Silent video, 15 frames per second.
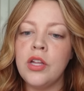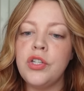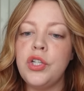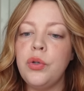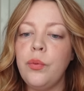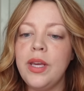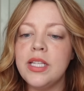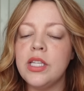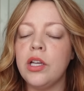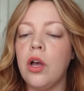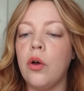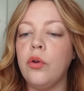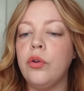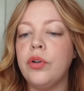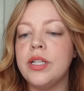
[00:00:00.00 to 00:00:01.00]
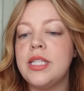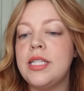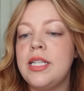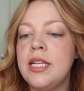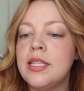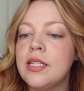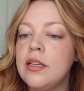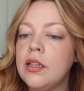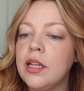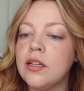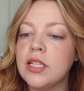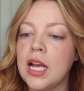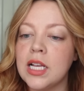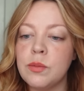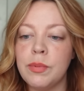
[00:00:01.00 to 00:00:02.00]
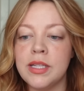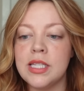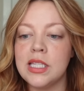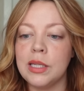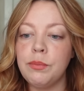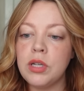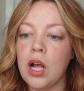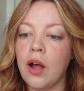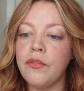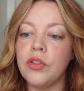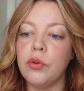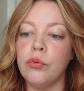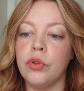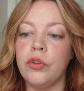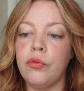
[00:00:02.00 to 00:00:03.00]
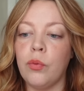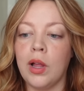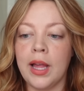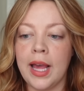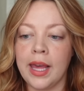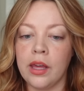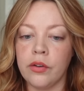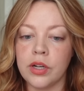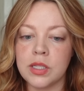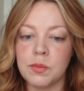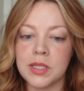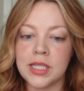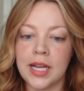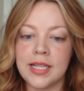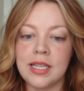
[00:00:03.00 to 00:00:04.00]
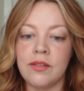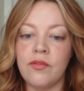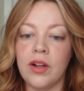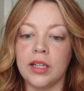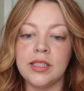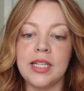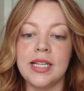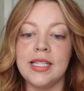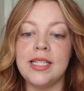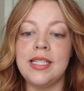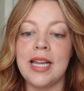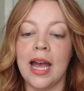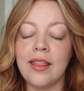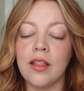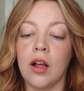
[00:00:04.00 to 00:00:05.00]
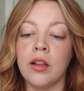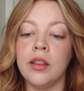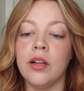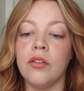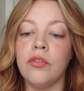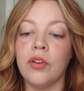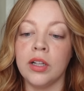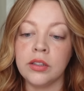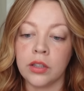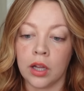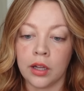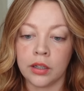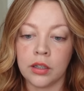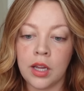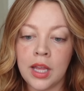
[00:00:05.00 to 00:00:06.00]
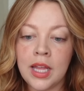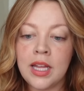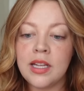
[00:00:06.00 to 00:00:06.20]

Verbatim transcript: Two weeks ago, Christine Sinclair's husband slipped off the roof while hanging Christmas lights and fell to his death on their front lawn.